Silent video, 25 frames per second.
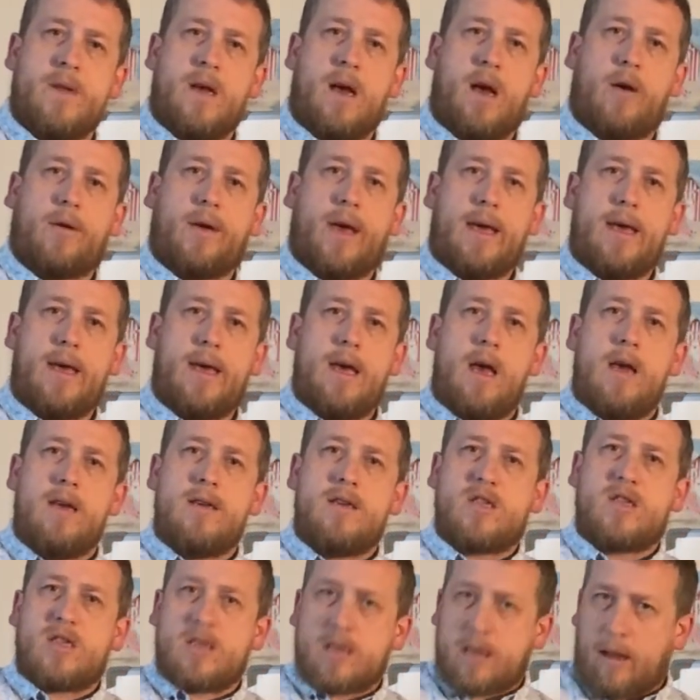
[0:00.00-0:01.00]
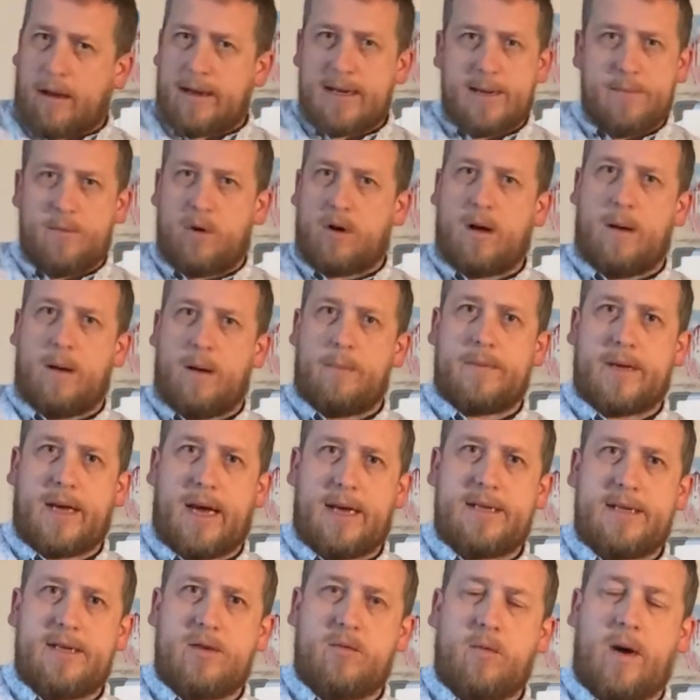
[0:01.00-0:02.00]
Okay, slightly more
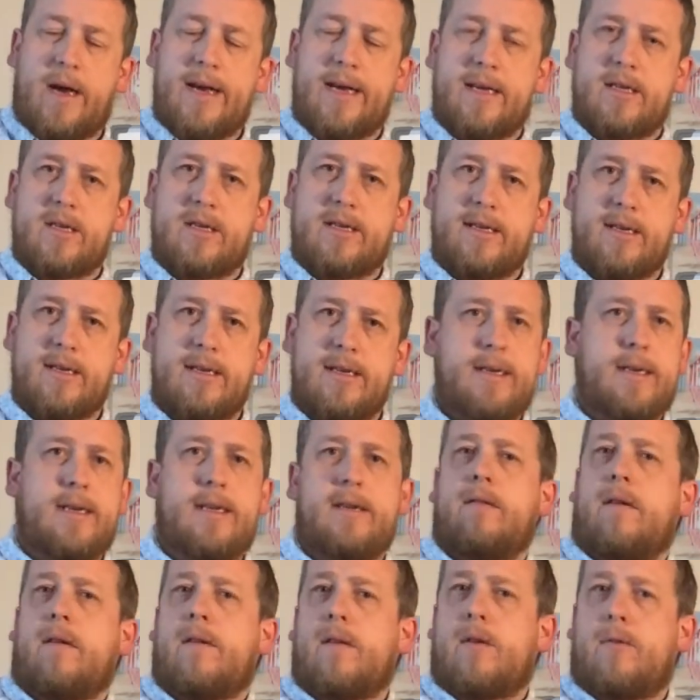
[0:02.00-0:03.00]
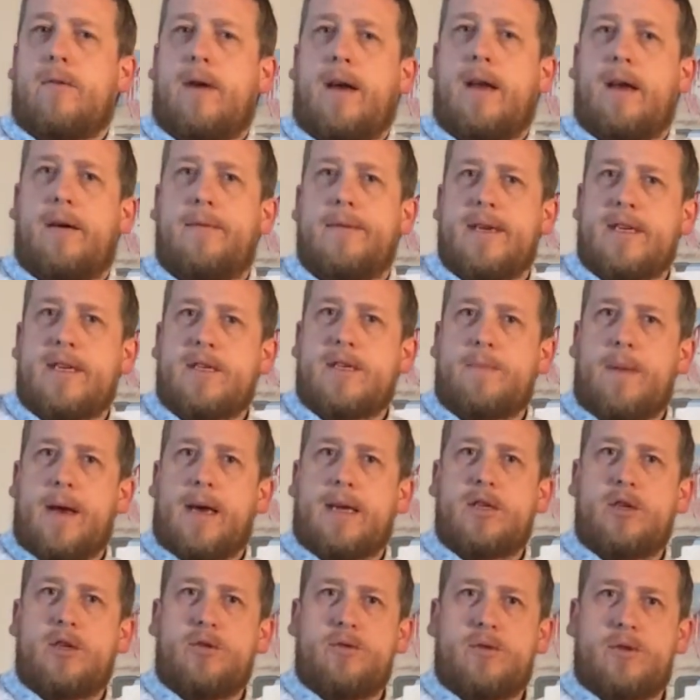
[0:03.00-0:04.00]
complicated way, and certainly not the way I would
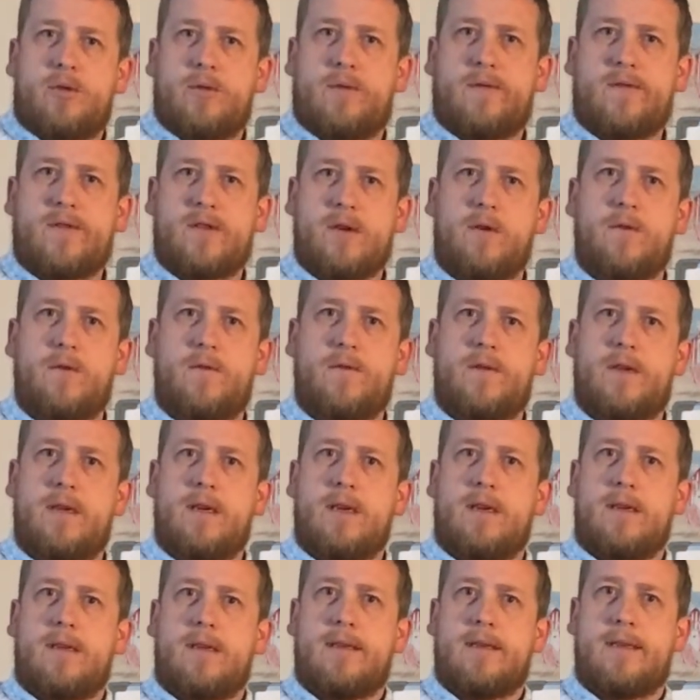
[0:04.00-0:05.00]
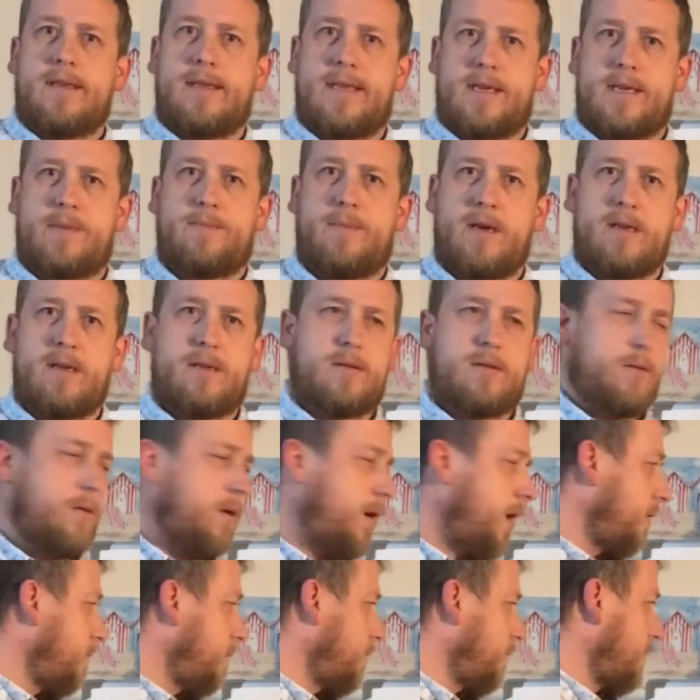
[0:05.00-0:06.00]
expect you to have solved this puzzle.
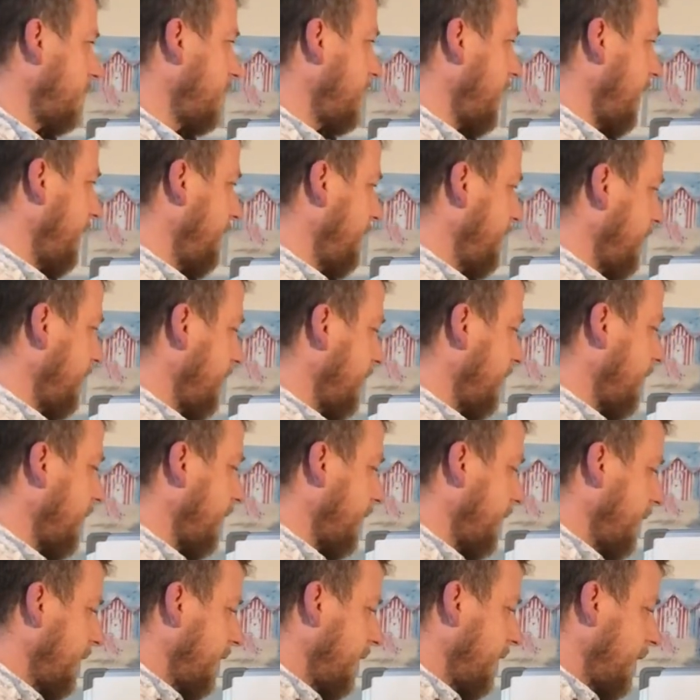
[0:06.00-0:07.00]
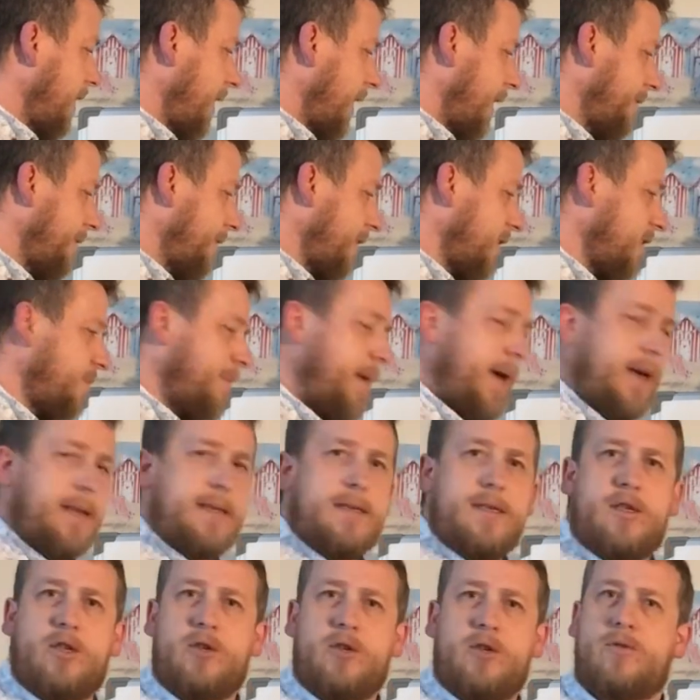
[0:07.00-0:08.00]
I would definitely have
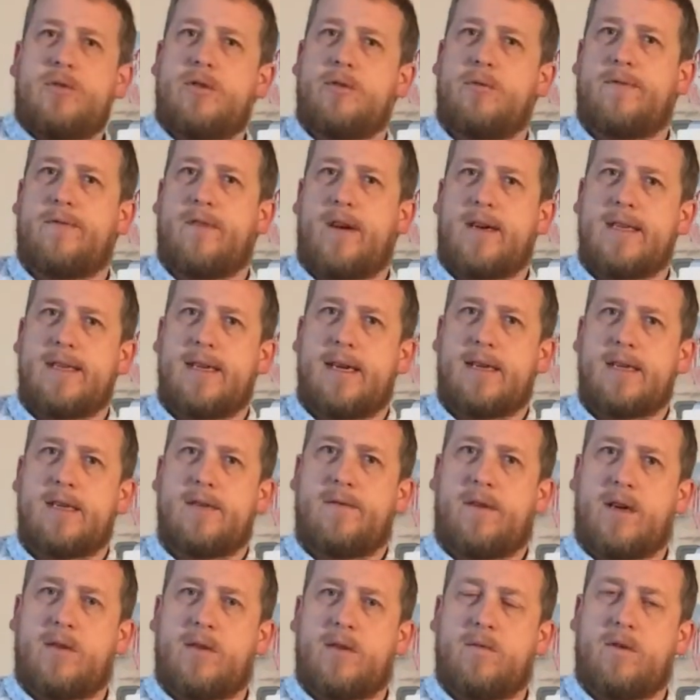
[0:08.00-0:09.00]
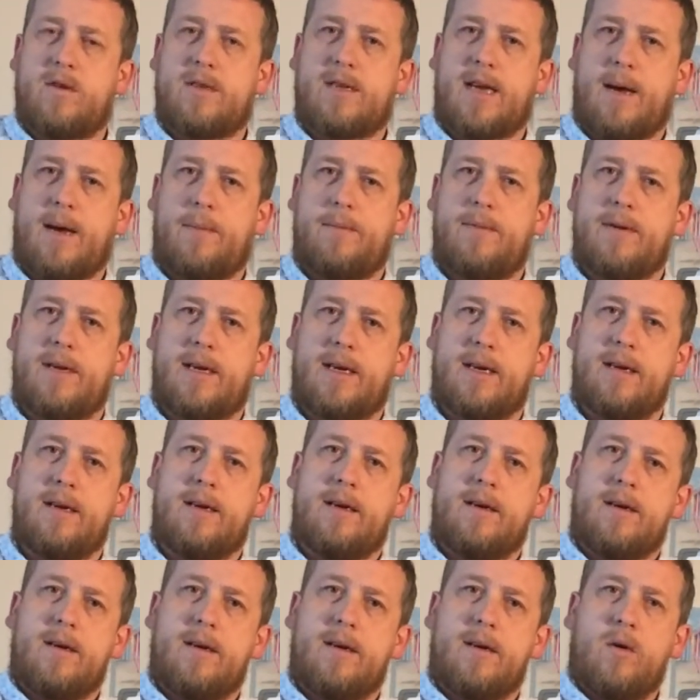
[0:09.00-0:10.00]
expected you to have identified what's happening
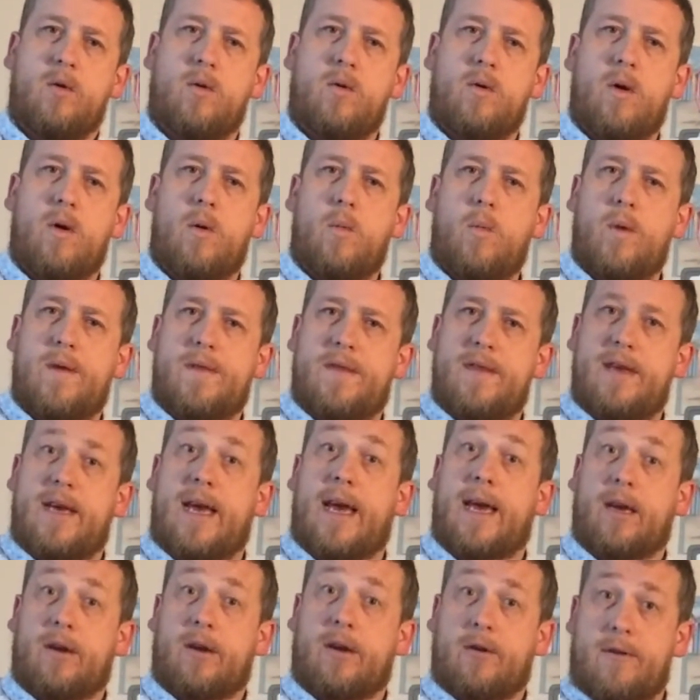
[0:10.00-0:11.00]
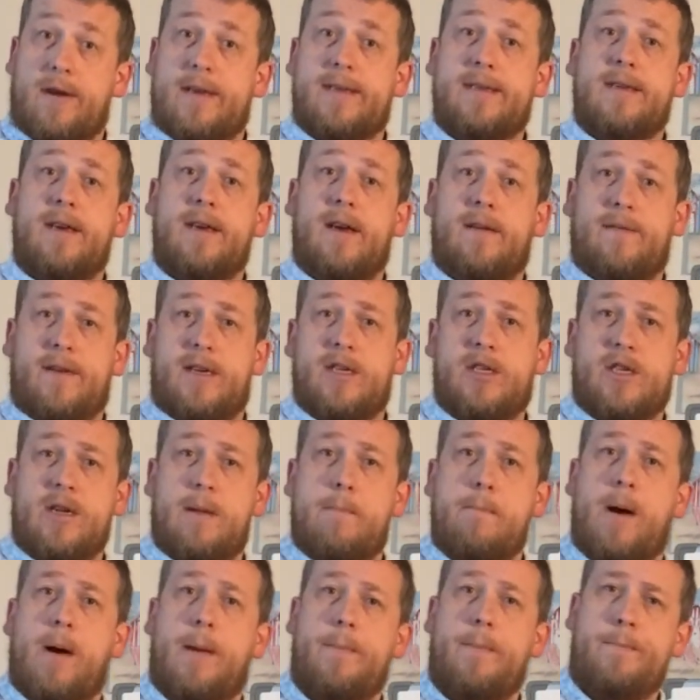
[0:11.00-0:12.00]
with the increase of each
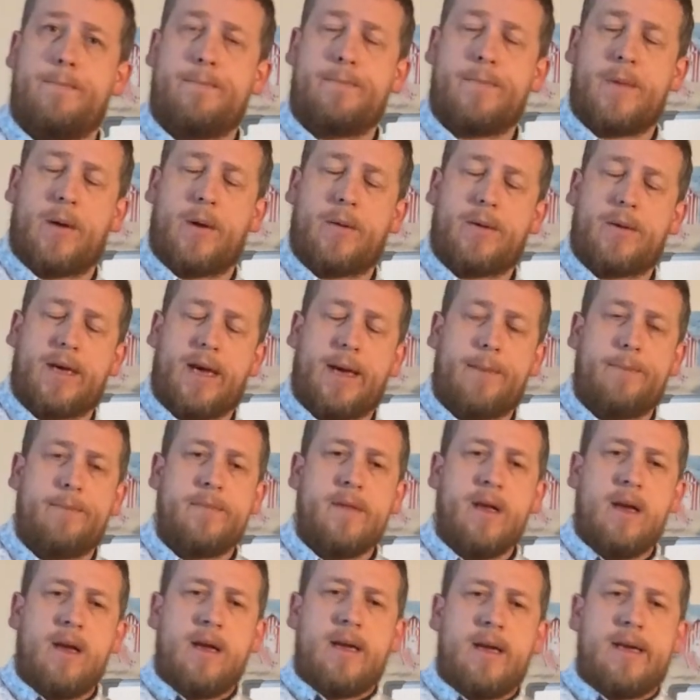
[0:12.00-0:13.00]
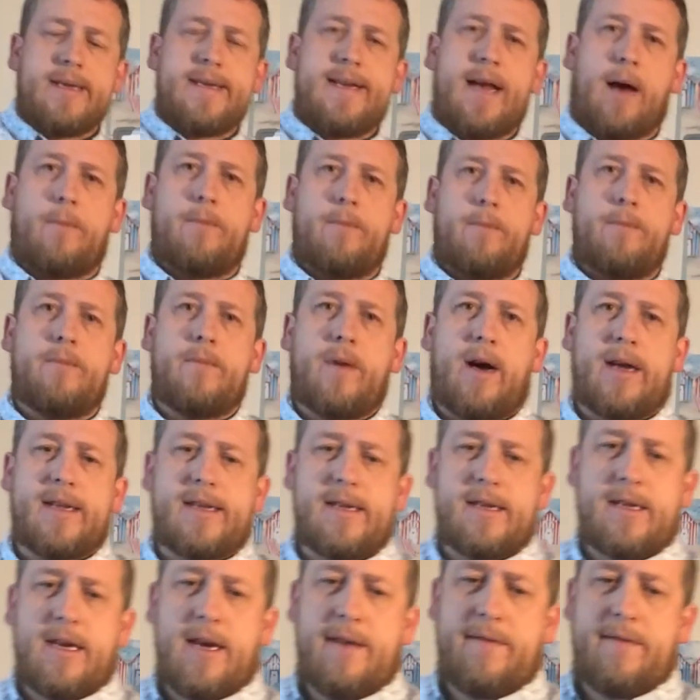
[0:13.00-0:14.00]
number. Okay, now I
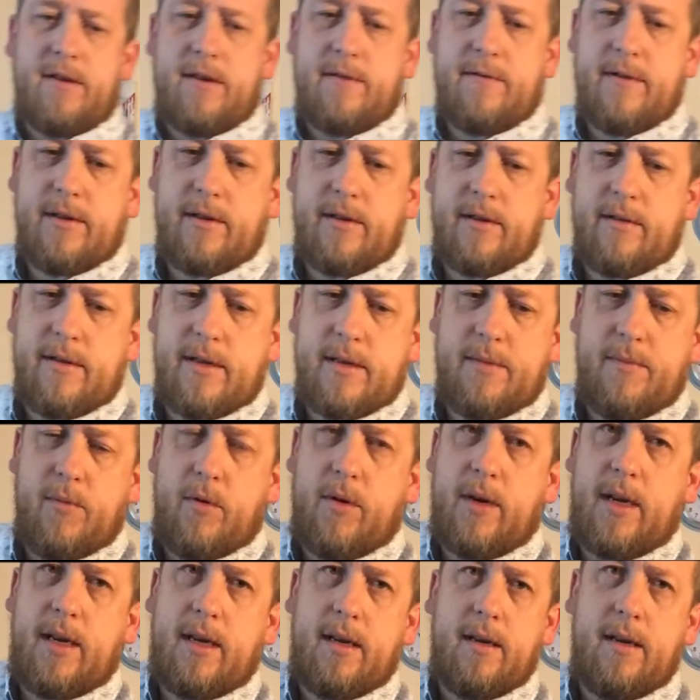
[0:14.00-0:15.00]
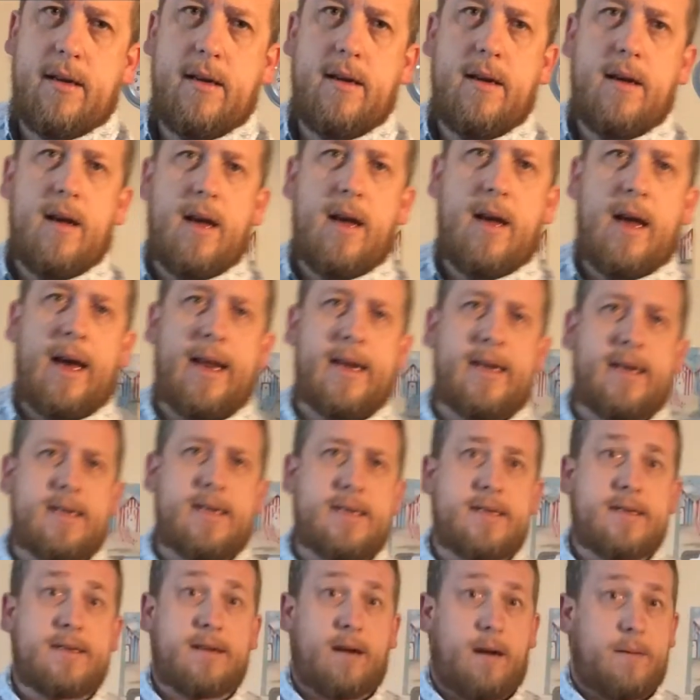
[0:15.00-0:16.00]
did give you a riddle this morning, and it
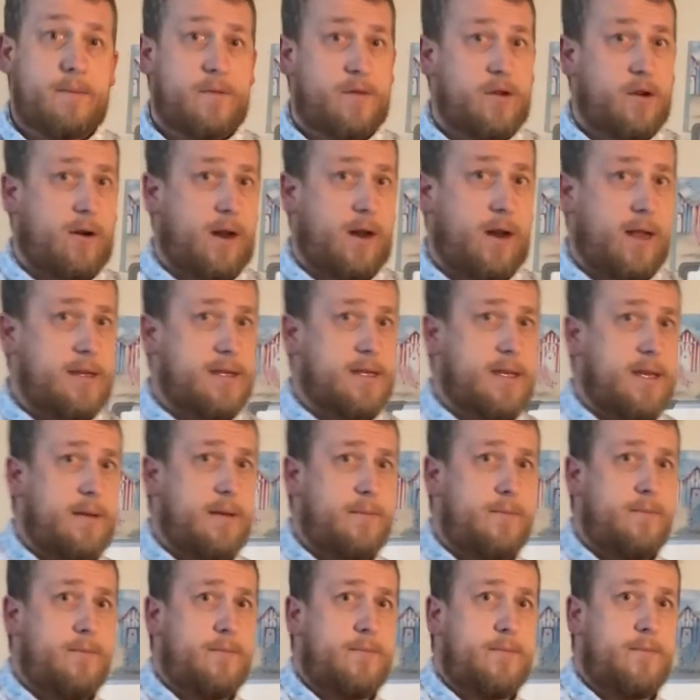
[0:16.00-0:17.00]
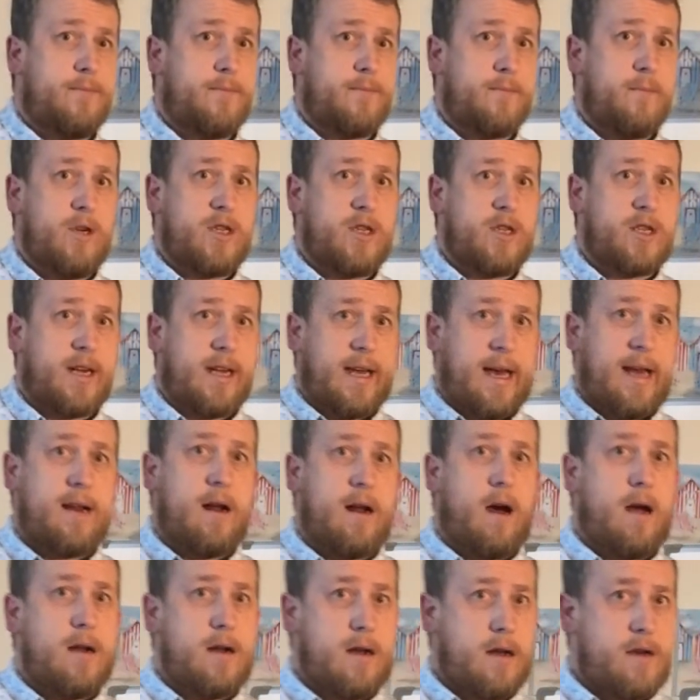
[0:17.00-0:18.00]
is time for your answer, which
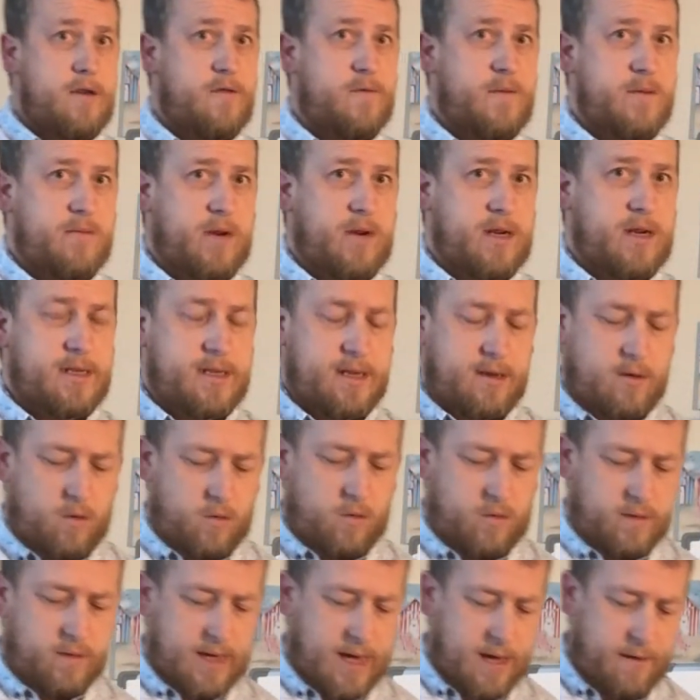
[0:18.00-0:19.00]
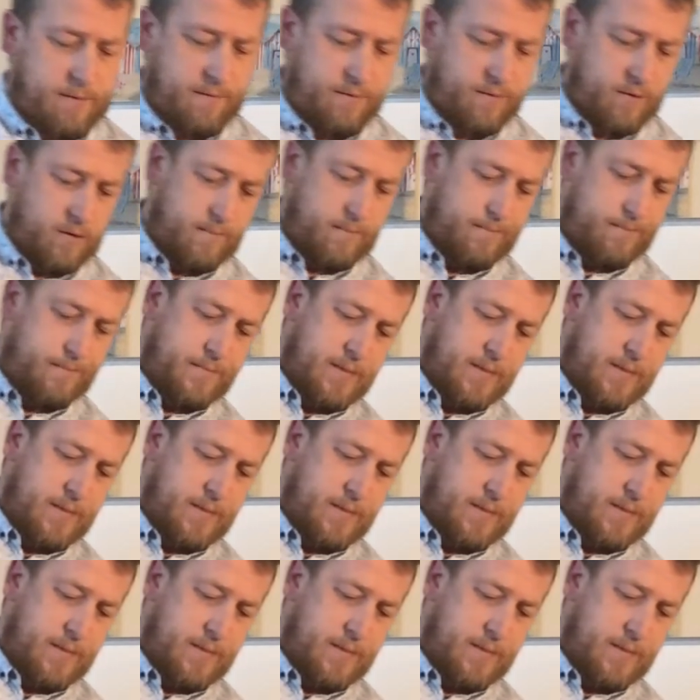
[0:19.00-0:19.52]
again I know you've been waiting all day for.